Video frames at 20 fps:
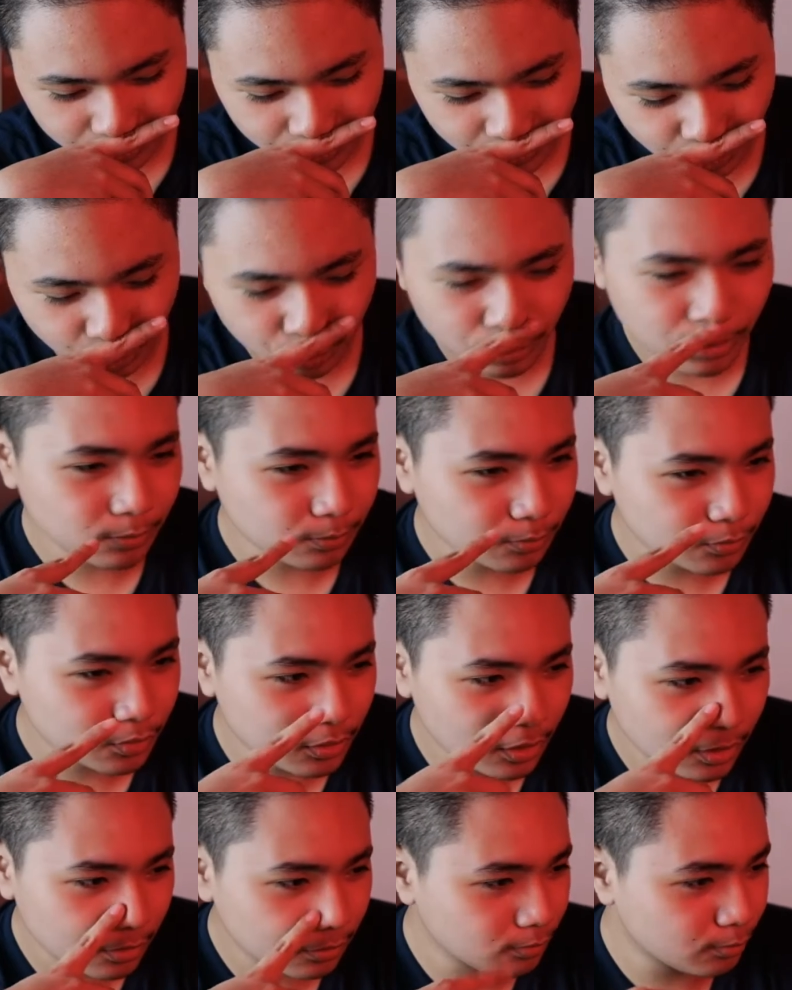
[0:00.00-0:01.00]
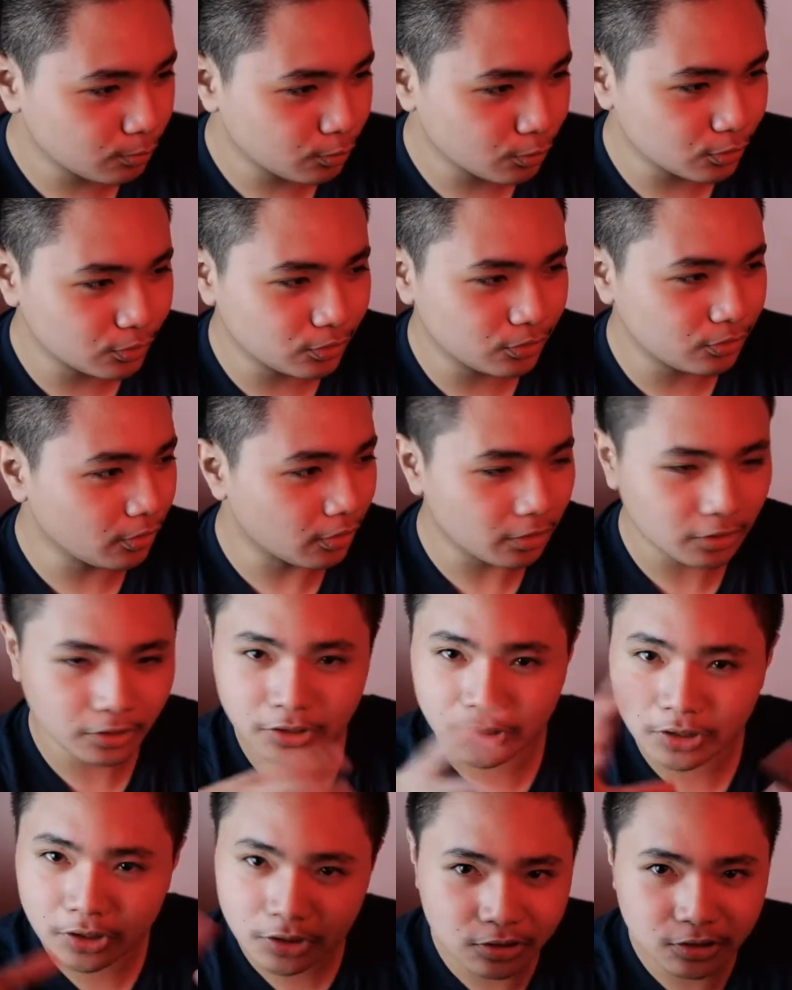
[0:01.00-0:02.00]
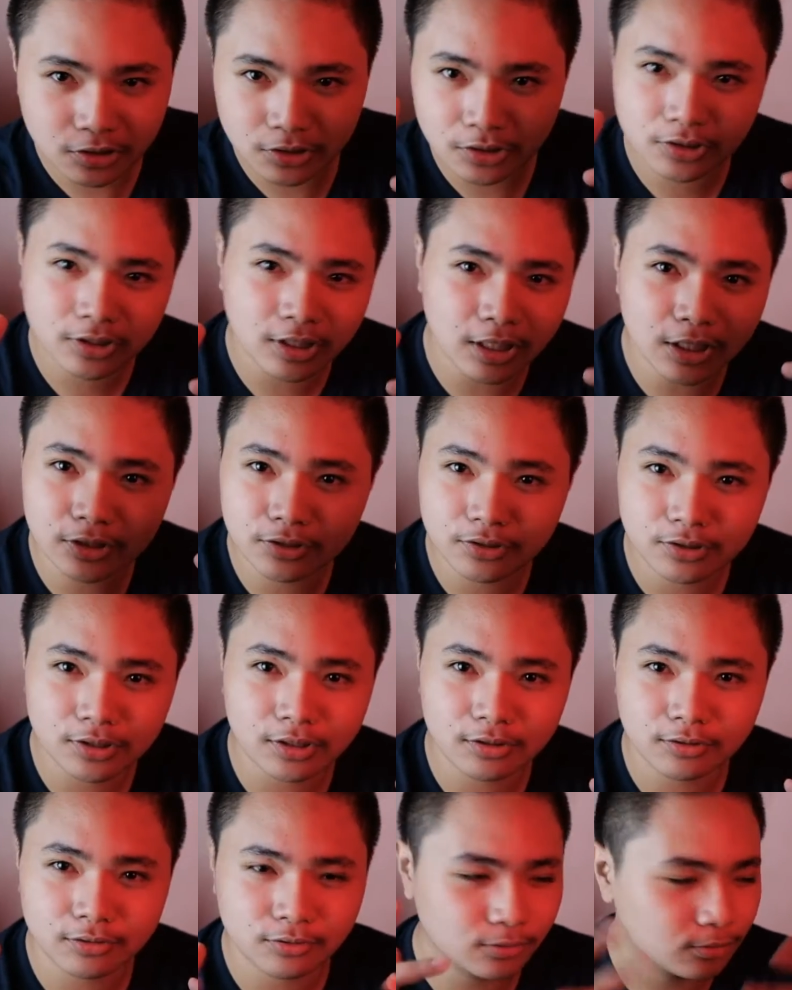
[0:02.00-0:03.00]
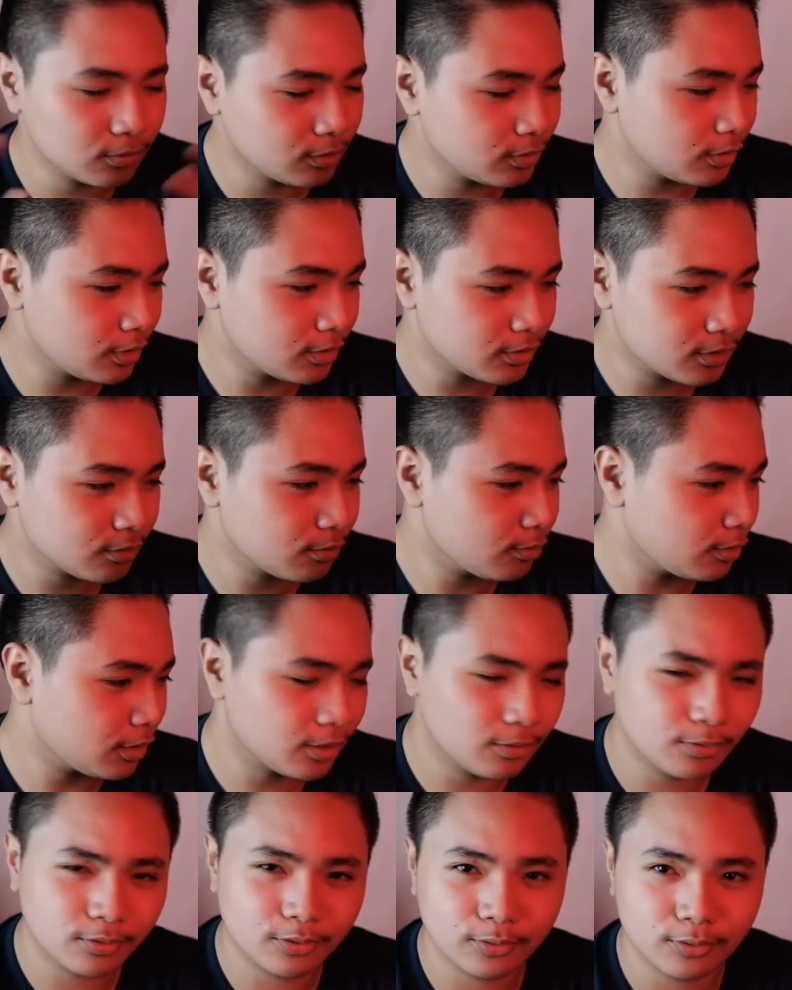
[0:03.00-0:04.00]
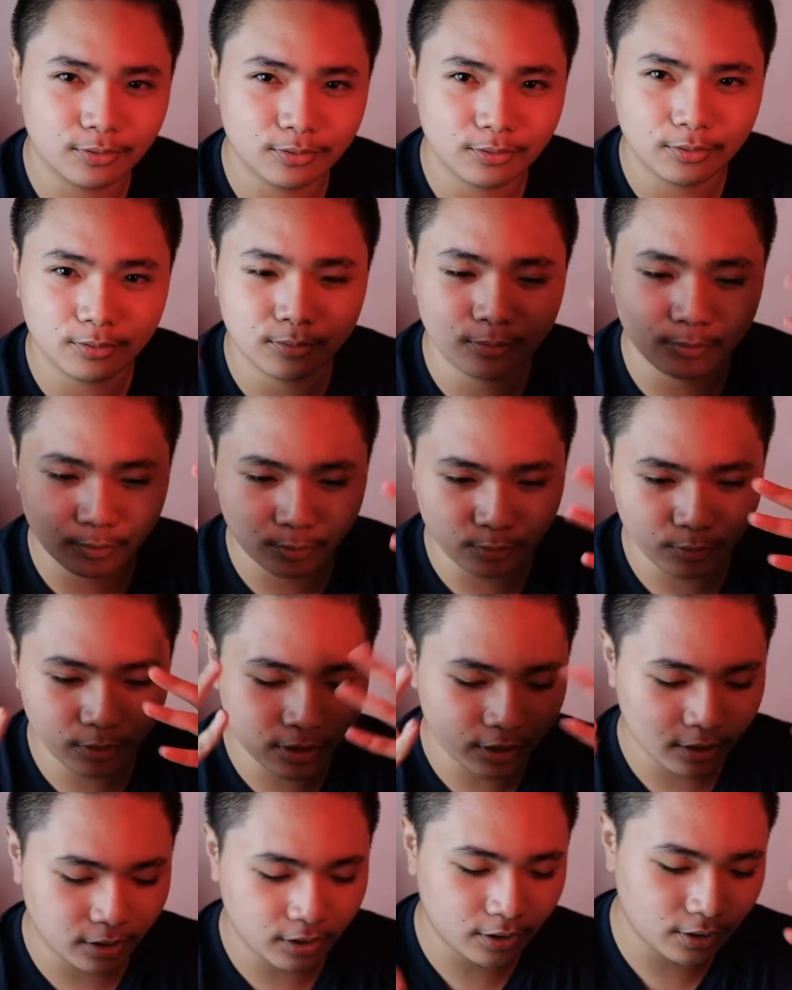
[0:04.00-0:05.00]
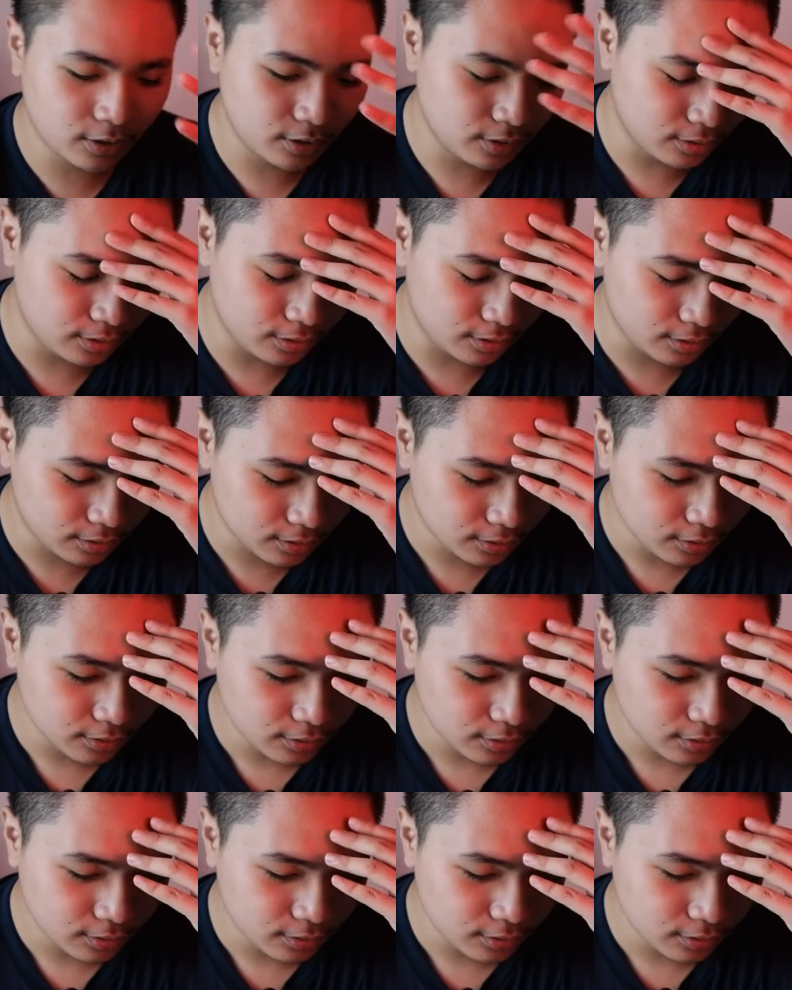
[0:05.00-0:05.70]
grim sound, more darkish kind of sound, you know. That's like what I